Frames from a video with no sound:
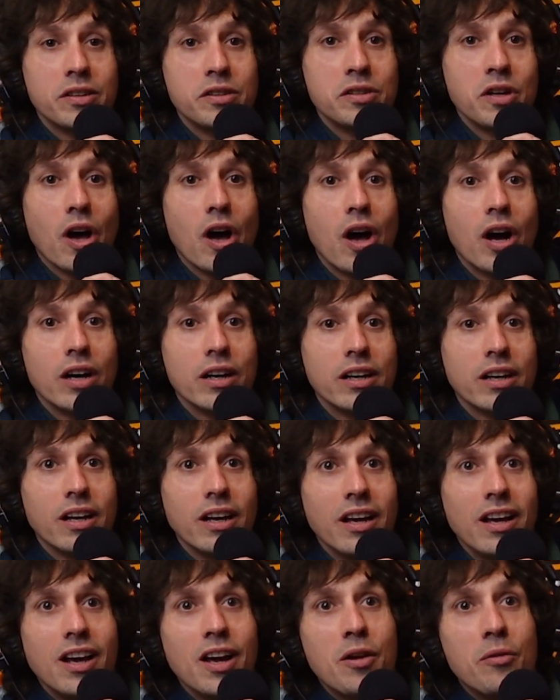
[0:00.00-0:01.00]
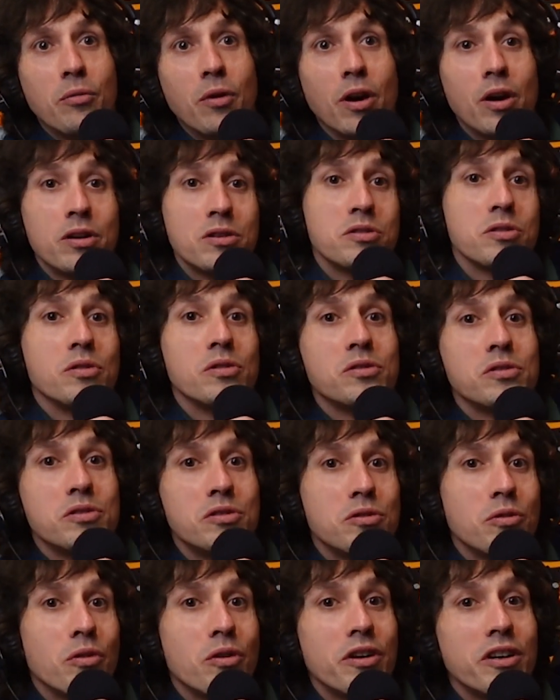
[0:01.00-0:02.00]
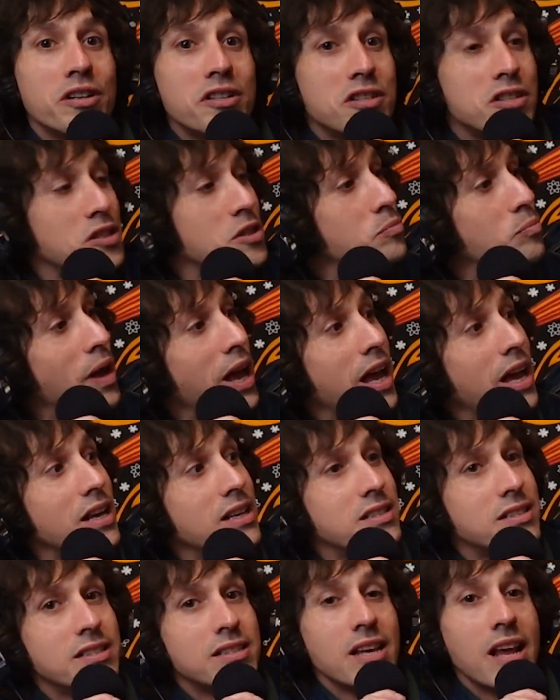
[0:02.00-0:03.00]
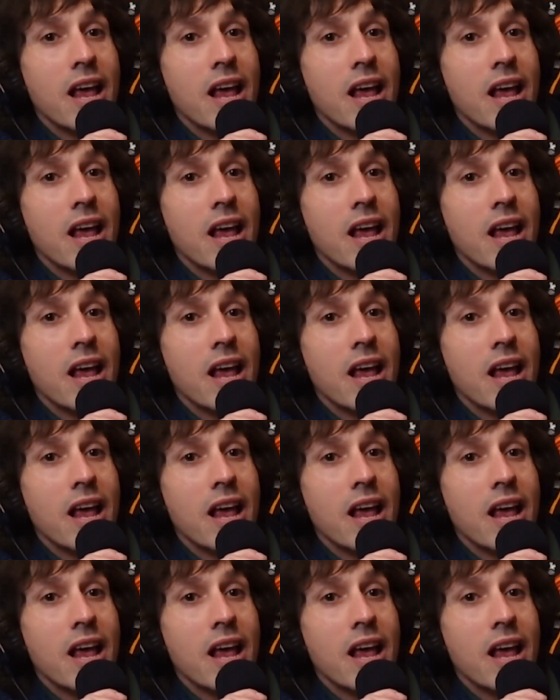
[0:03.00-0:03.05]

Dog rehearsal storage space.